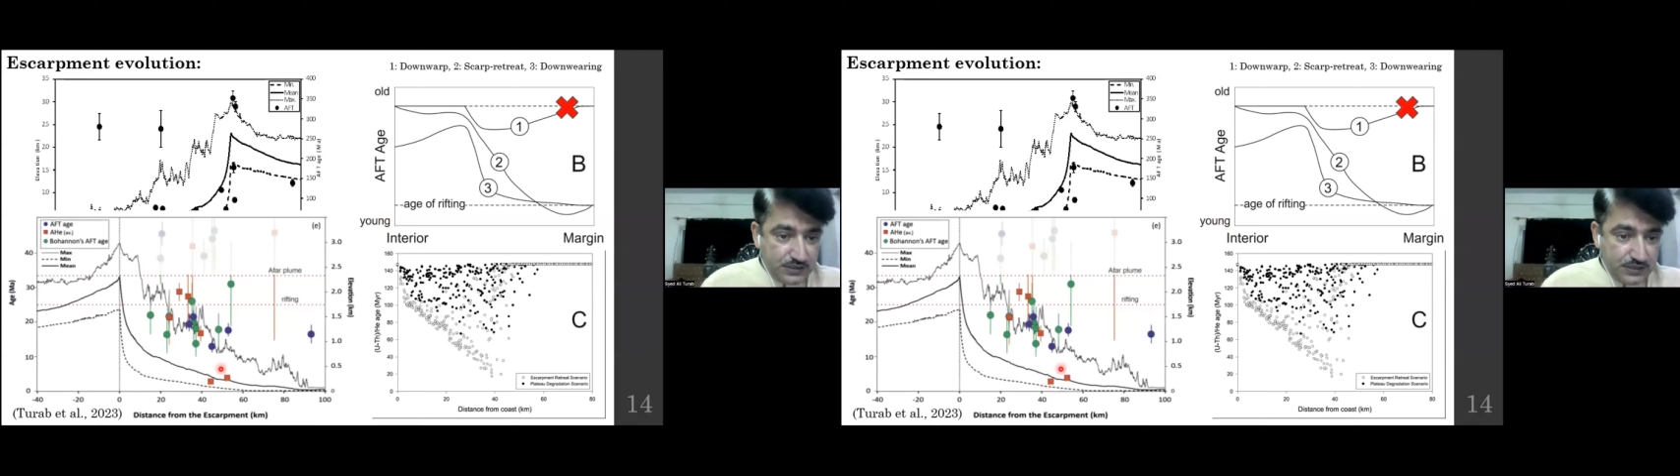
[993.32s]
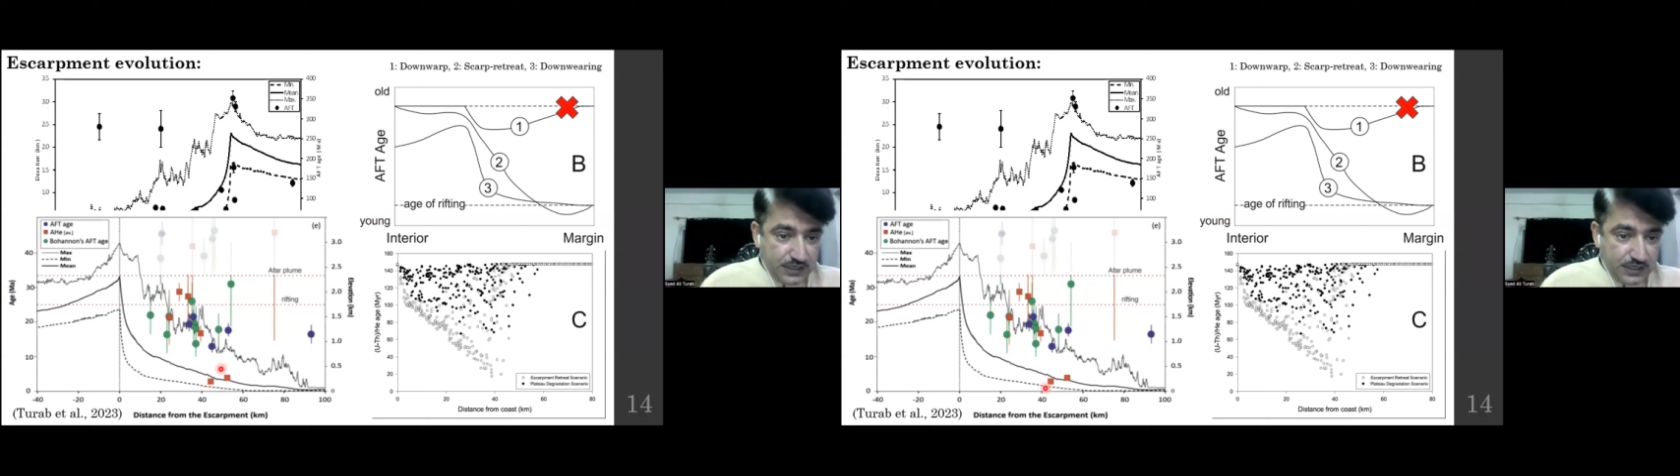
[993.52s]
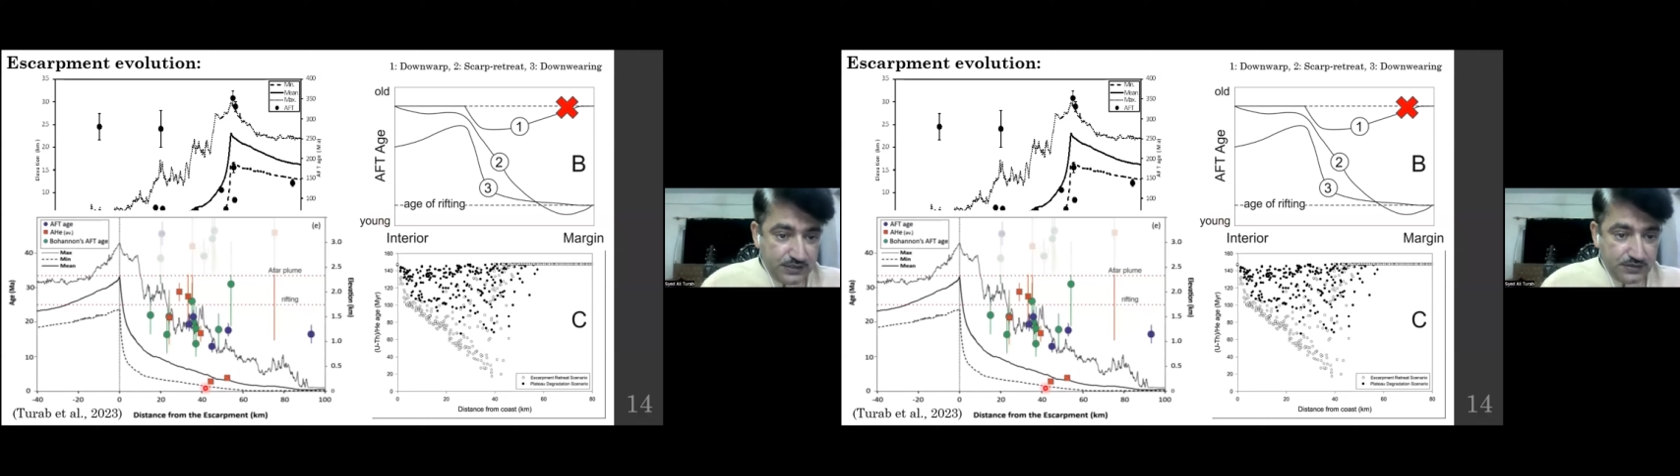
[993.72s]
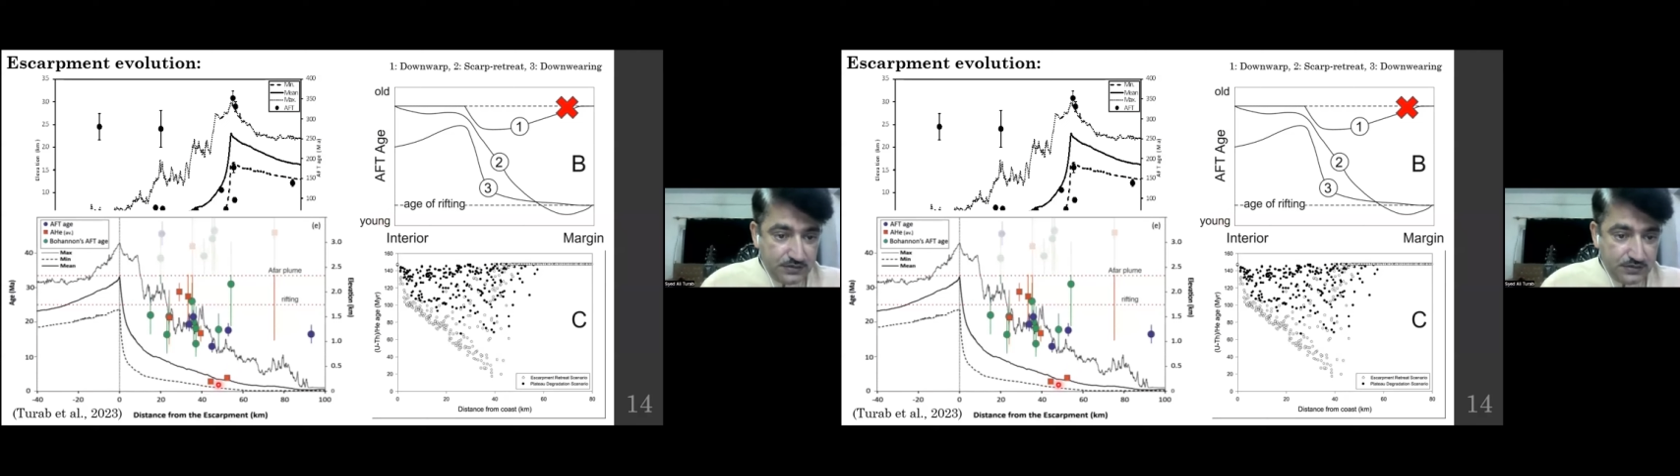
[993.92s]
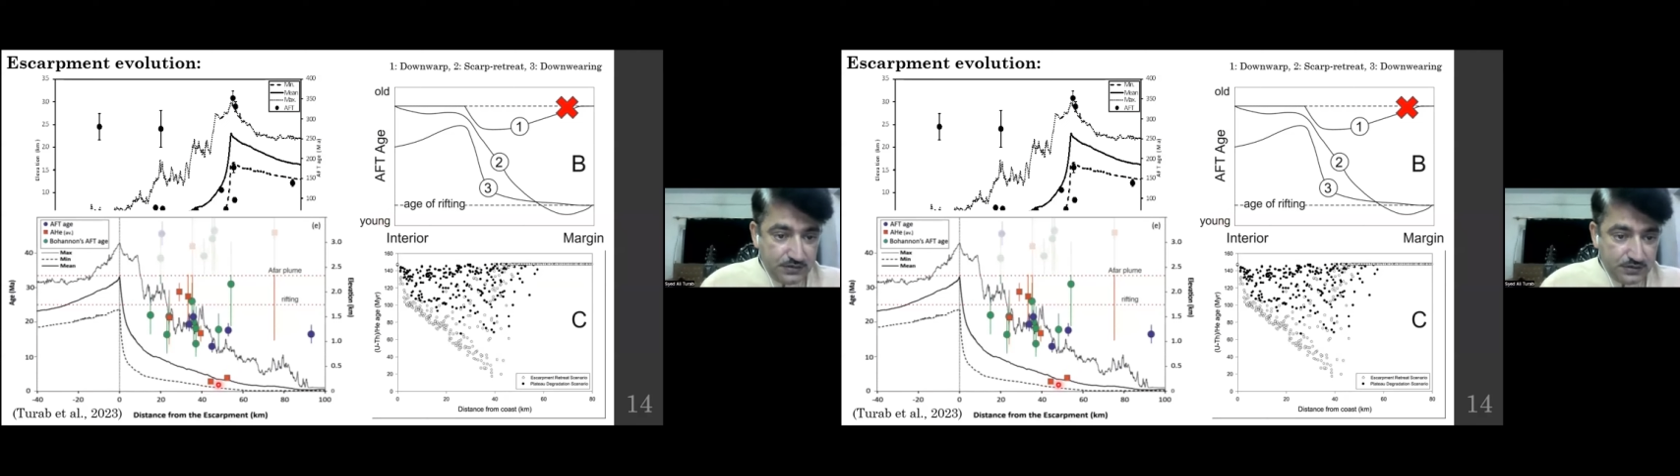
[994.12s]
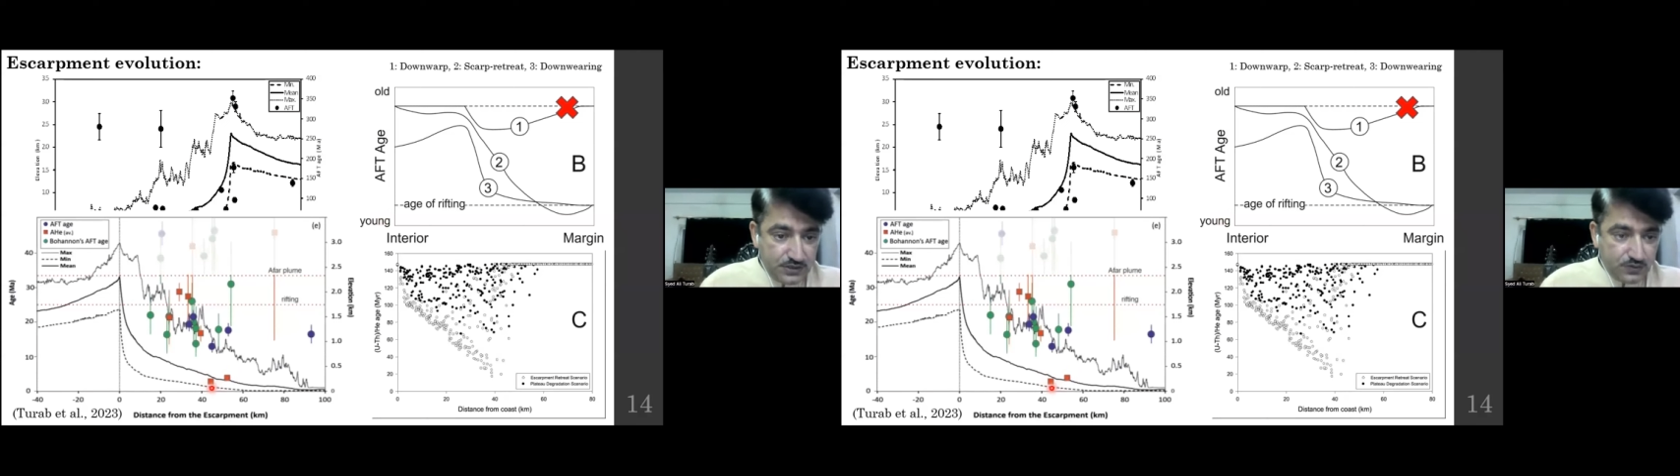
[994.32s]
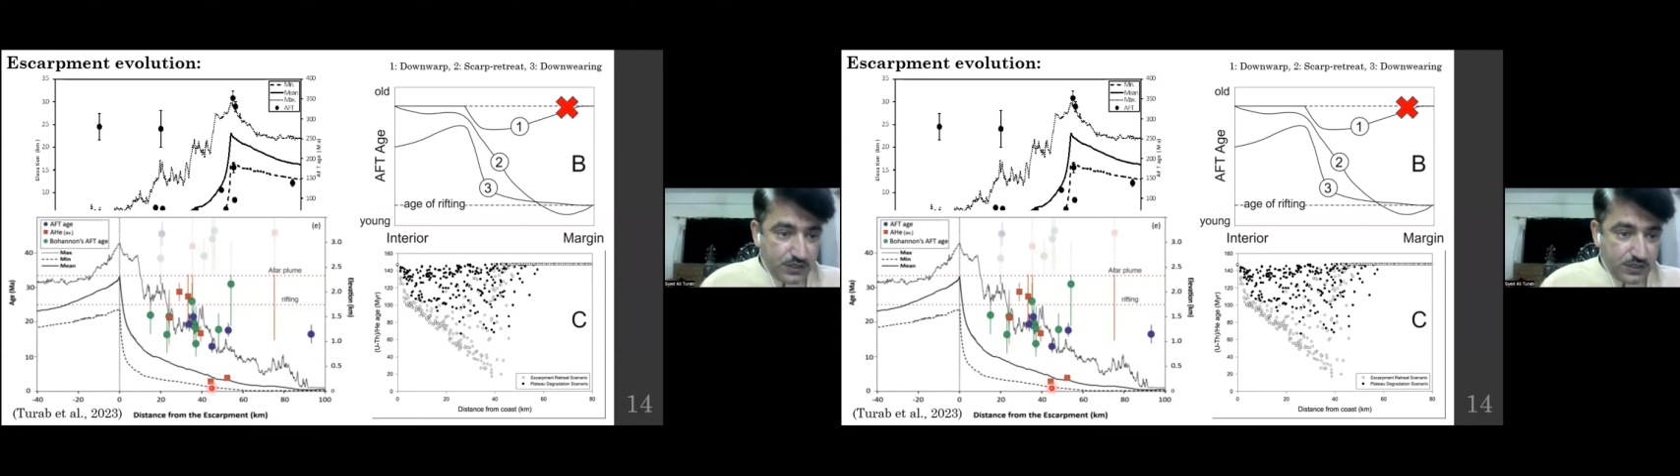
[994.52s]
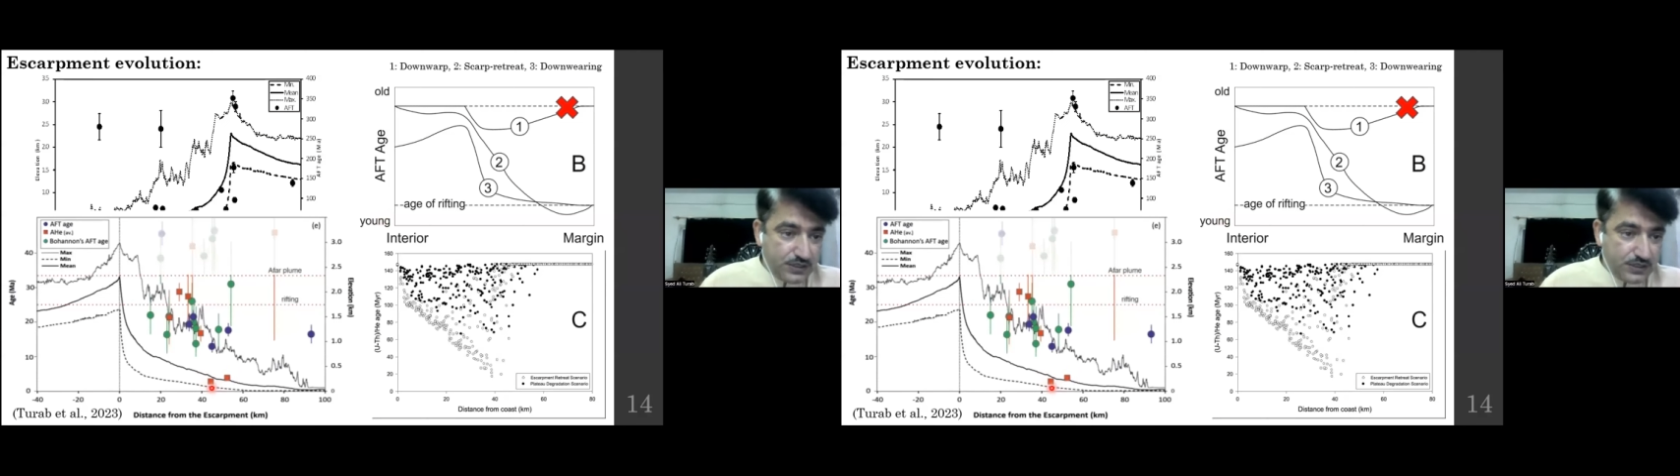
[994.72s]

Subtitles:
red square,